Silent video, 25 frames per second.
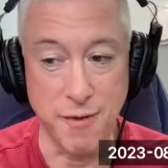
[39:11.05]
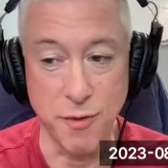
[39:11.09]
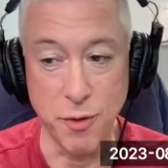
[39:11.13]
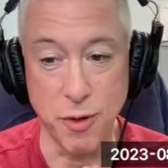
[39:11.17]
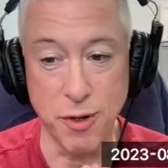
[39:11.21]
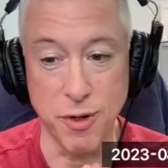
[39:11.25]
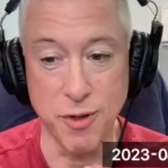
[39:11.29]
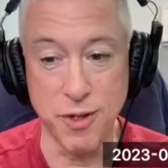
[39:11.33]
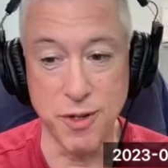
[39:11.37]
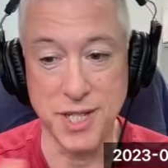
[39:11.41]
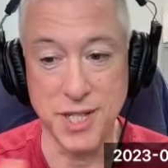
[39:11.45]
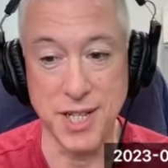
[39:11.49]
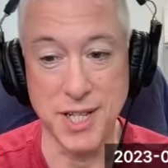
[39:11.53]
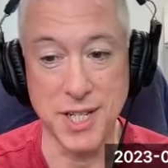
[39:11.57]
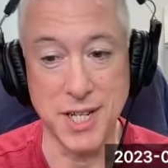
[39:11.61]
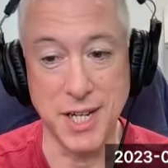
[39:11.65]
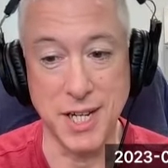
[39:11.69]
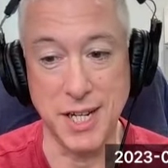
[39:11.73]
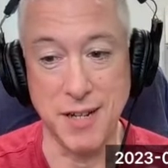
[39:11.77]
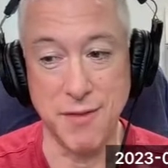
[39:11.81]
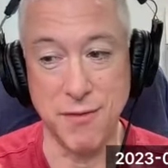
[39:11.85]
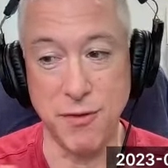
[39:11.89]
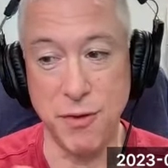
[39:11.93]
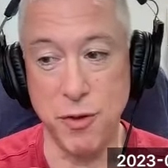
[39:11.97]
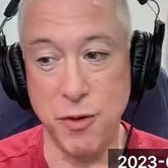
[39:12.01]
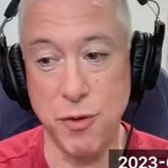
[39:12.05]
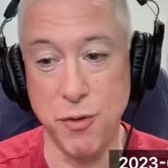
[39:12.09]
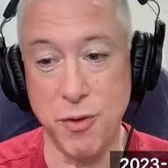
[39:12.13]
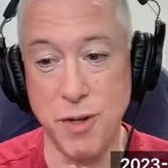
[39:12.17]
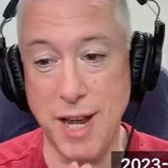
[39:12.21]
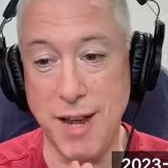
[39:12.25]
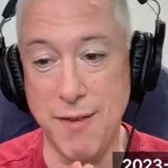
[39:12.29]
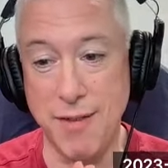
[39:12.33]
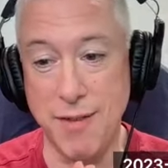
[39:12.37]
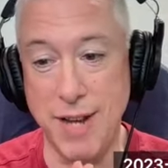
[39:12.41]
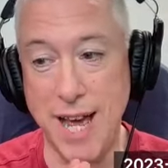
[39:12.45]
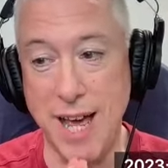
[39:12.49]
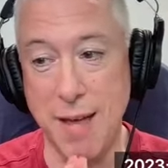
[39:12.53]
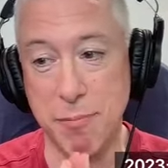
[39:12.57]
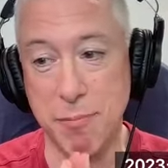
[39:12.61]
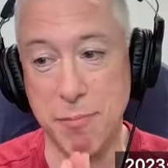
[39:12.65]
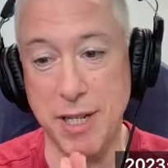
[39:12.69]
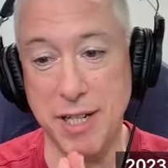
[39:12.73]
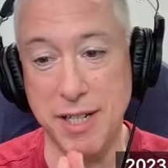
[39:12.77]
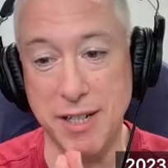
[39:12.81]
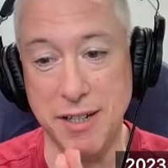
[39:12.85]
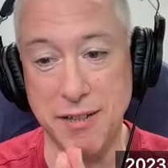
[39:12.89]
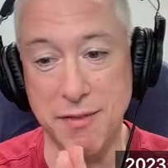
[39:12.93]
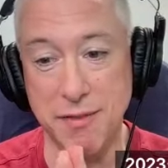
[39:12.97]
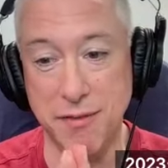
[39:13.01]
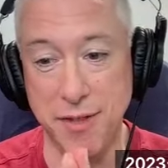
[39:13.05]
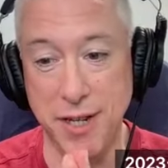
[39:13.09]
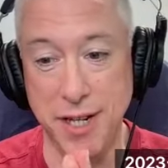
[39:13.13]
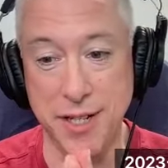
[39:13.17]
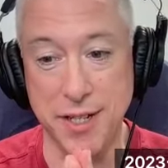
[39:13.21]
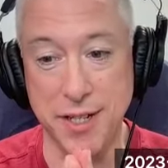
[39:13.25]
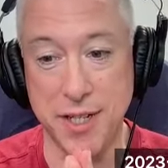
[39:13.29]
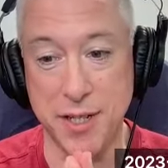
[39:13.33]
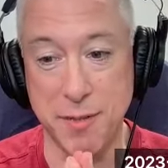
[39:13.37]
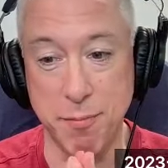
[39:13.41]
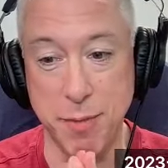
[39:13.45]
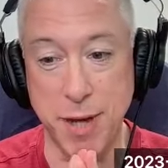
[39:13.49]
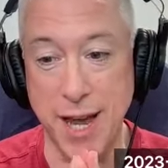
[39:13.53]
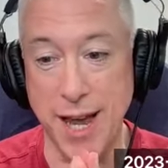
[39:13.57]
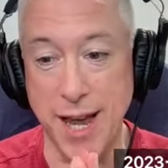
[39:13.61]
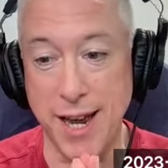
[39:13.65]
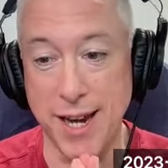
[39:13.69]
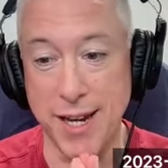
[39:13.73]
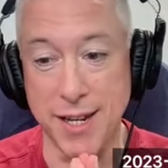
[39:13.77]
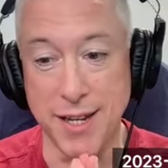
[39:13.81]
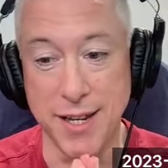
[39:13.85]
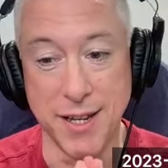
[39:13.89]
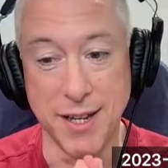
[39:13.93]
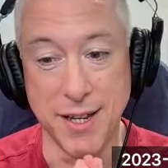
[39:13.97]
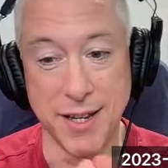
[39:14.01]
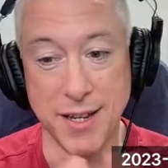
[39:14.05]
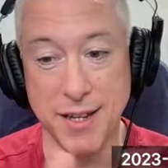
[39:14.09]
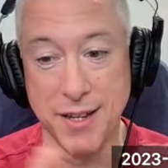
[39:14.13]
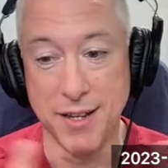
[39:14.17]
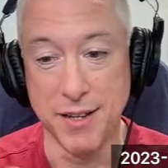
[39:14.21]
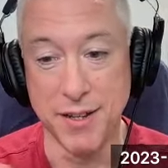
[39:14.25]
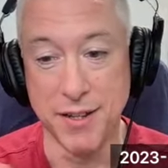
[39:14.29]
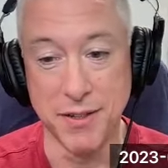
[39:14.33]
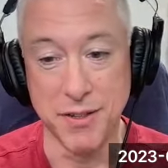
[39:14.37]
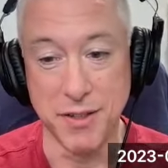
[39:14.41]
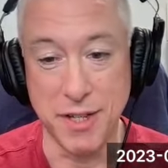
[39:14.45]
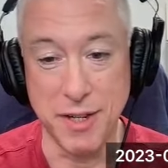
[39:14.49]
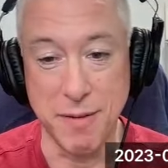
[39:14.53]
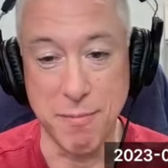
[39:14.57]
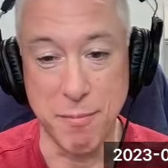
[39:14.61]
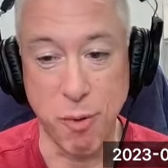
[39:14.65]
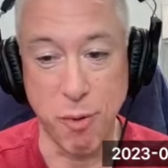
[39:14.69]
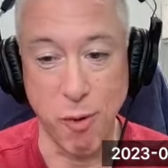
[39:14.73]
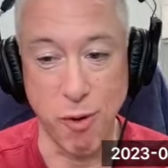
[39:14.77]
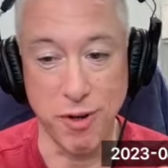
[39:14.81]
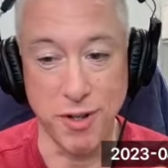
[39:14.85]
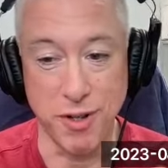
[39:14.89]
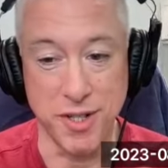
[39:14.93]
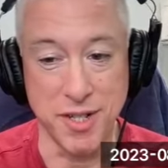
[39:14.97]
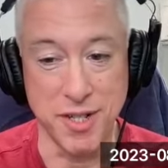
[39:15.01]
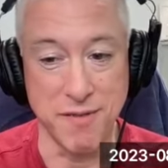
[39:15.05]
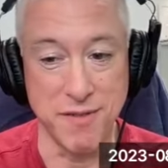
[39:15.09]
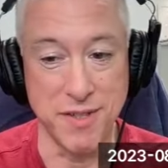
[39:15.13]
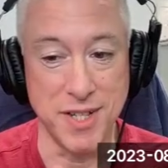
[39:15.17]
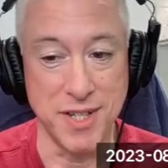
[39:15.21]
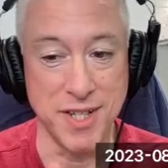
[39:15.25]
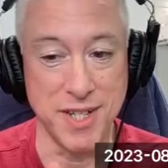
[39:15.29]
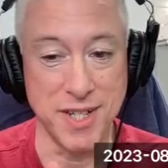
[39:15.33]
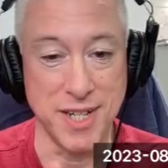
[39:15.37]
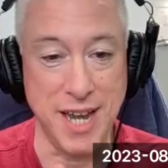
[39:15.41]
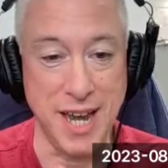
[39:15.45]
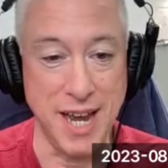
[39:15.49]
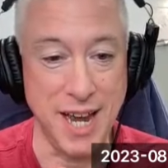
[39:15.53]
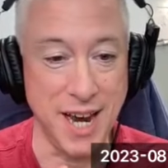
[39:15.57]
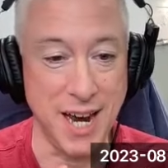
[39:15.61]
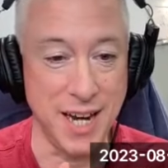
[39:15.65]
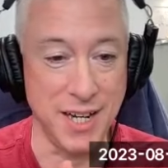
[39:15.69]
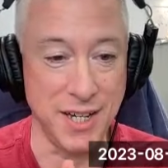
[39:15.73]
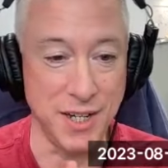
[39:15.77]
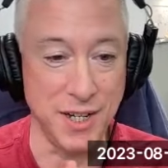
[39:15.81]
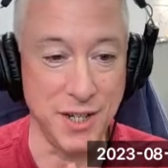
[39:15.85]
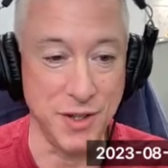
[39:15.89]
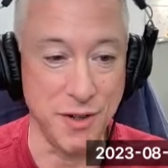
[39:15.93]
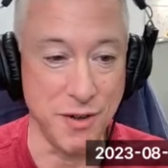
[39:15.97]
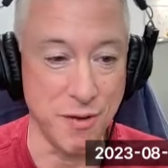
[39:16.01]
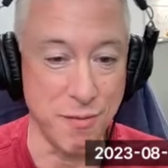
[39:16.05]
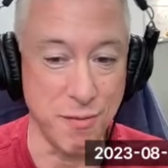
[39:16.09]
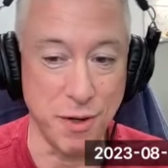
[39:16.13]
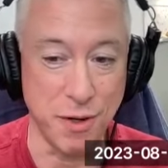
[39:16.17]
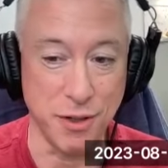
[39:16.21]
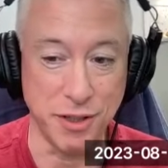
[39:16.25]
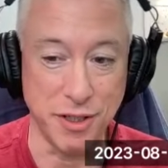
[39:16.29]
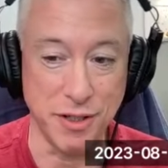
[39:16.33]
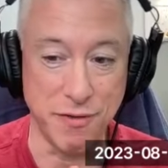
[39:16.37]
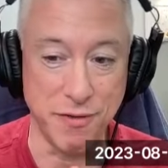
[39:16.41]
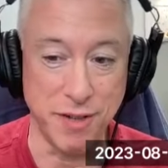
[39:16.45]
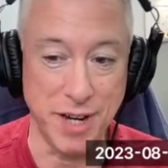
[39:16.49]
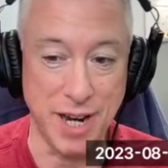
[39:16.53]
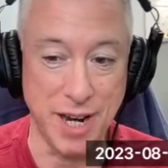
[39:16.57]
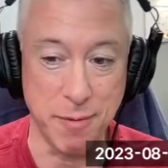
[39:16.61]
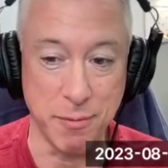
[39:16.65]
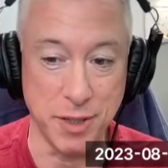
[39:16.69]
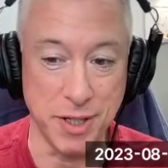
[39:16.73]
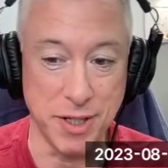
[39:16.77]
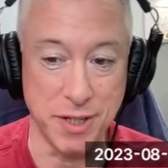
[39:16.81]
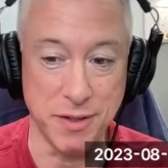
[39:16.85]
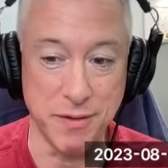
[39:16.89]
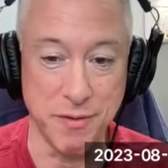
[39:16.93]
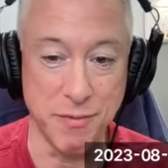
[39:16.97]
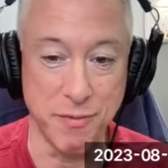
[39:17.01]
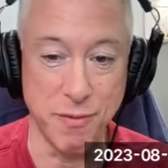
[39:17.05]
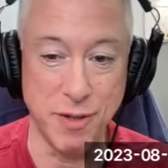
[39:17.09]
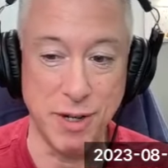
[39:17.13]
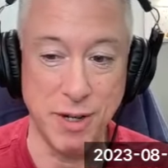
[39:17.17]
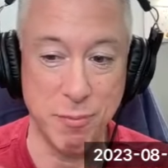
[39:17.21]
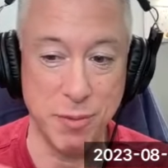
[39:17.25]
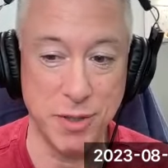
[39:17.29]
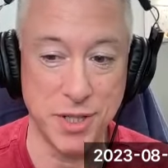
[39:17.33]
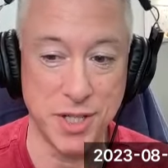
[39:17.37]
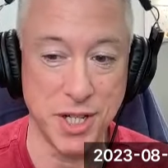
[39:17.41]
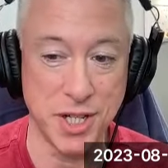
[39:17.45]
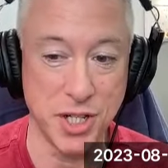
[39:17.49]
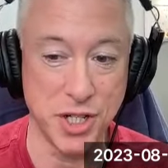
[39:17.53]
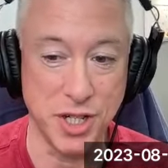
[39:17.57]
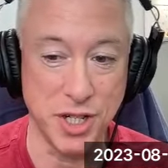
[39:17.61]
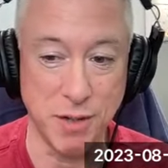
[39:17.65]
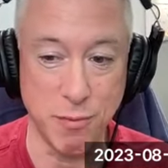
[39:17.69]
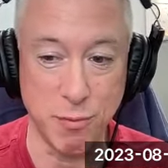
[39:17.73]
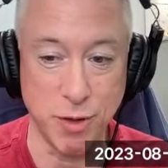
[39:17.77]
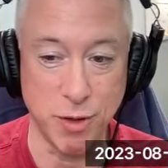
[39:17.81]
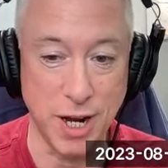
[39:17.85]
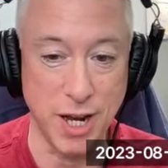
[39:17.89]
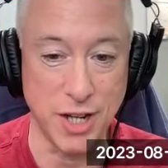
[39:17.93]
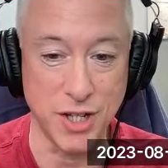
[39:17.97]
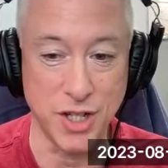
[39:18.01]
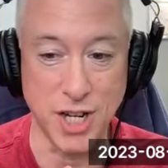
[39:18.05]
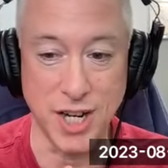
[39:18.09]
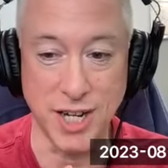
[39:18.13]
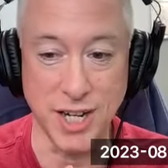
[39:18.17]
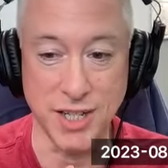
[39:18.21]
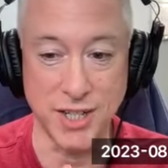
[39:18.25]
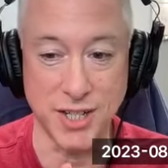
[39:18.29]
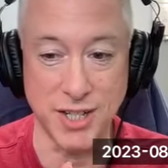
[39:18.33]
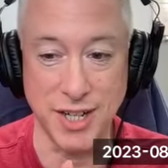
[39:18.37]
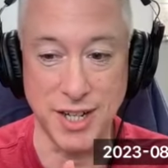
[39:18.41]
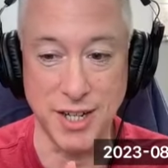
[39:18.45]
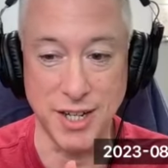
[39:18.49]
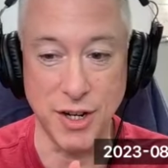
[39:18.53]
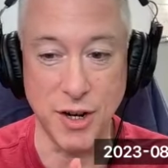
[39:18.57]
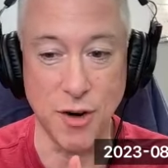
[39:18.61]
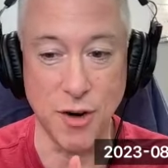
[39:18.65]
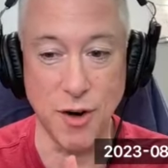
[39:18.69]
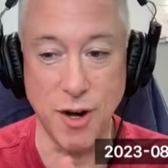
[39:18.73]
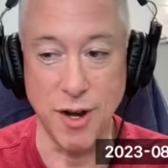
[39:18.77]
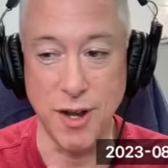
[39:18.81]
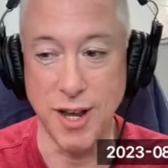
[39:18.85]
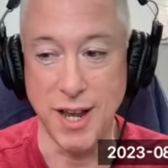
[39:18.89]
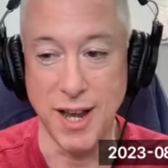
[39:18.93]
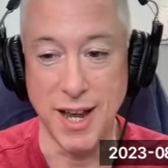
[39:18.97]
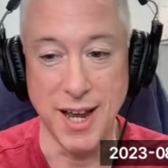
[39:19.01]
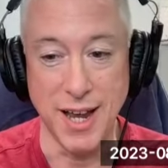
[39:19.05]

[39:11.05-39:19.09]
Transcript: Everyone who's listening, if you have not been convinced by the importance of design in your multifamily repositioning projects, you know,